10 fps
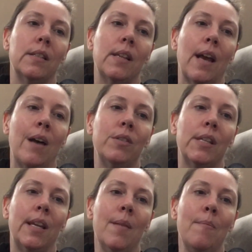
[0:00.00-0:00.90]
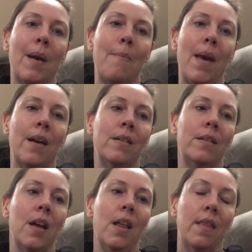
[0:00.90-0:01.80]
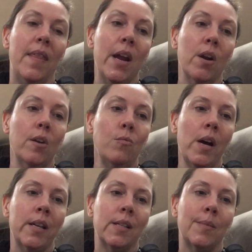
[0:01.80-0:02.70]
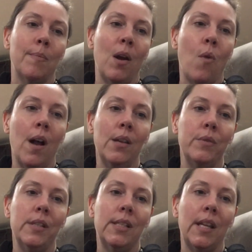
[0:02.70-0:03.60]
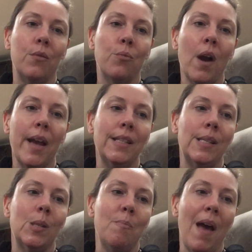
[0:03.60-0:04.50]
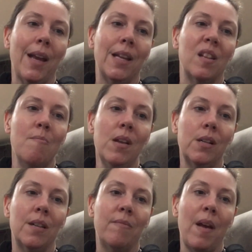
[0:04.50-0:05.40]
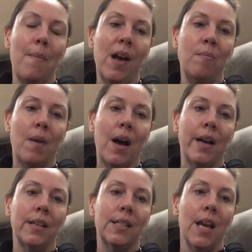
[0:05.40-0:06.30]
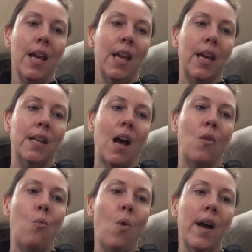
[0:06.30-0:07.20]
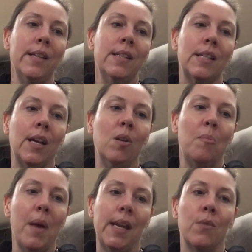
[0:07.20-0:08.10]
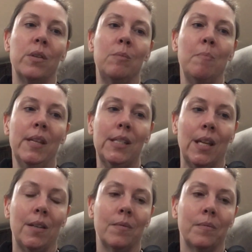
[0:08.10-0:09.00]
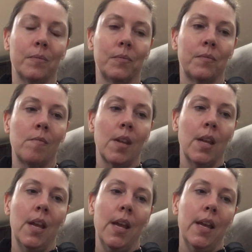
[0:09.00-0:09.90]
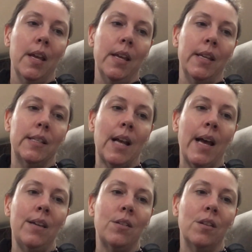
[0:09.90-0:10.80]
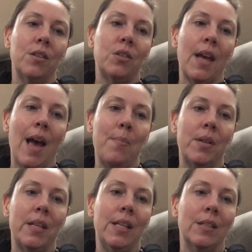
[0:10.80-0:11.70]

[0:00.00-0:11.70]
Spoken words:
out to get my mail, there it was. My wallet was sitting right smack in the middle of my mailbox, and not one single penny was missing. His eyes looked happily and